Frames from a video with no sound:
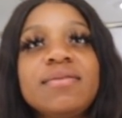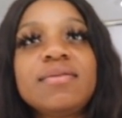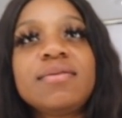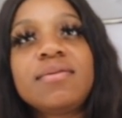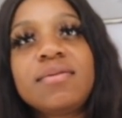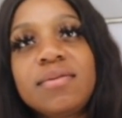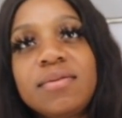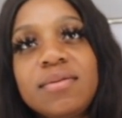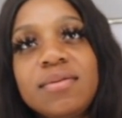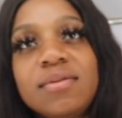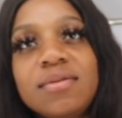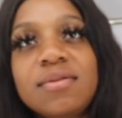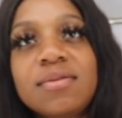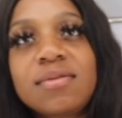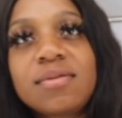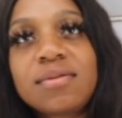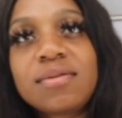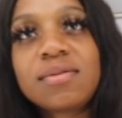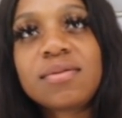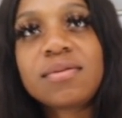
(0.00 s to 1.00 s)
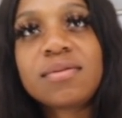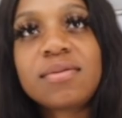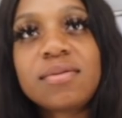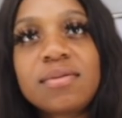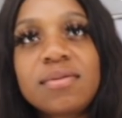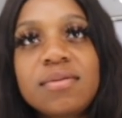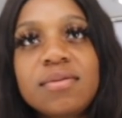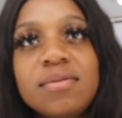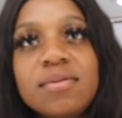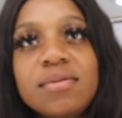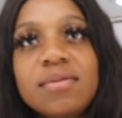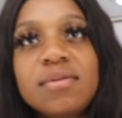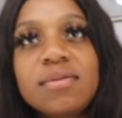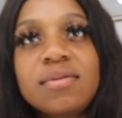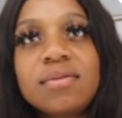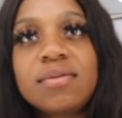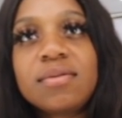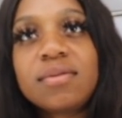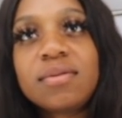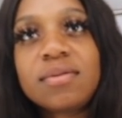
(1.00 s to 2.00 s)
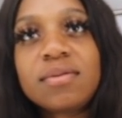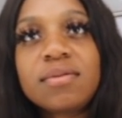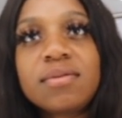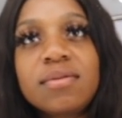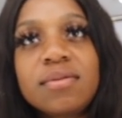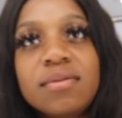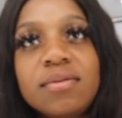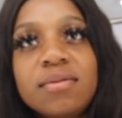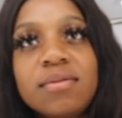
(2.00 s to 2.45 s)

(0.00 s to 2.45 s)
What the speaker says: (not speaking)